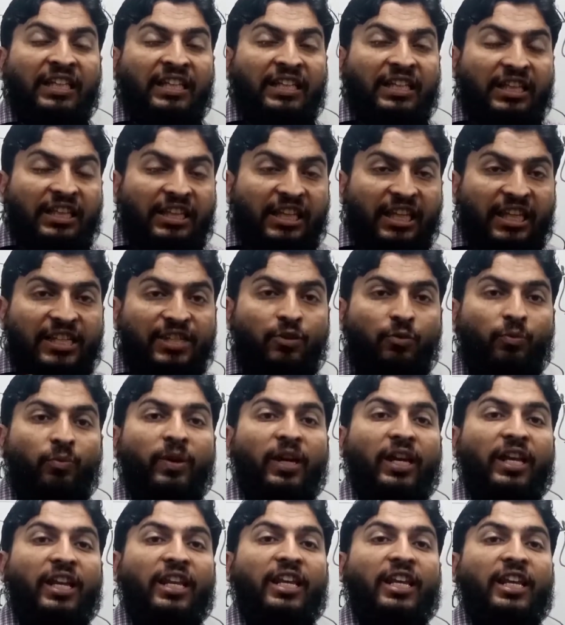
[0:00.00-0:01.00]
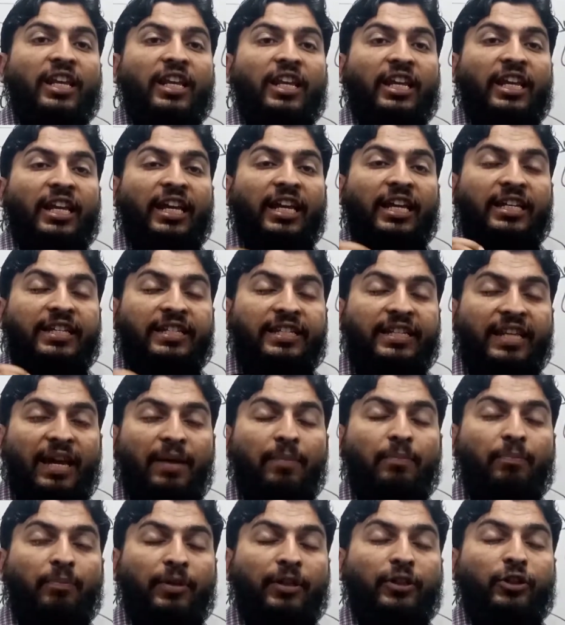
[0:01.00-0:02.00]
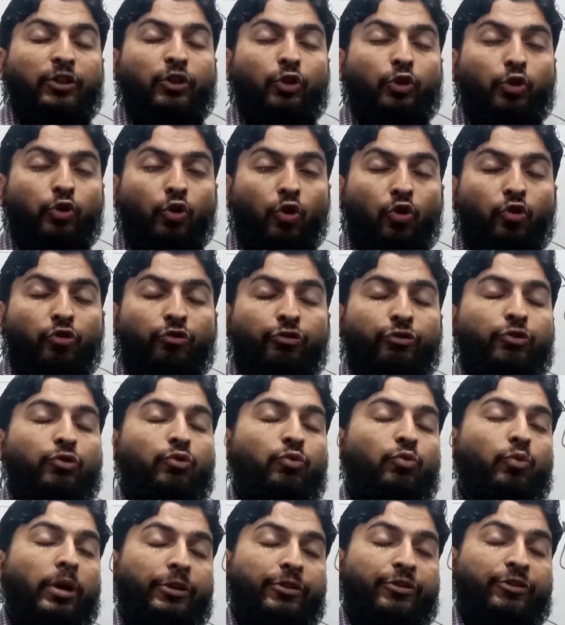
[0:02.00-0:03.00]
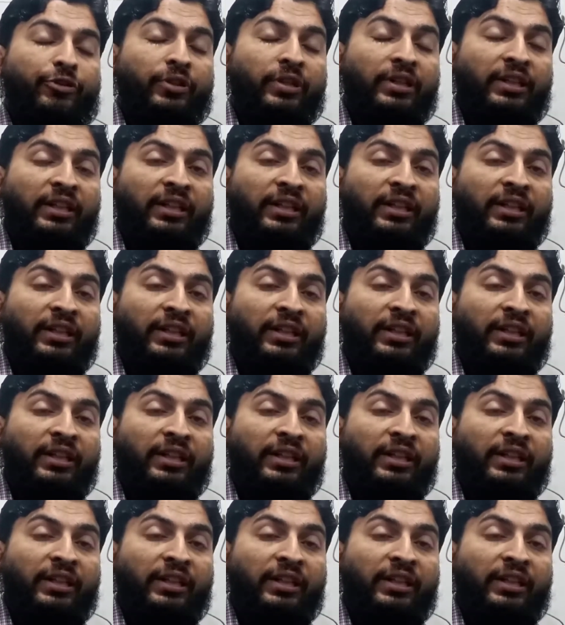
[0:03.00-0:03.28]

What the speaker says: This very example shows to us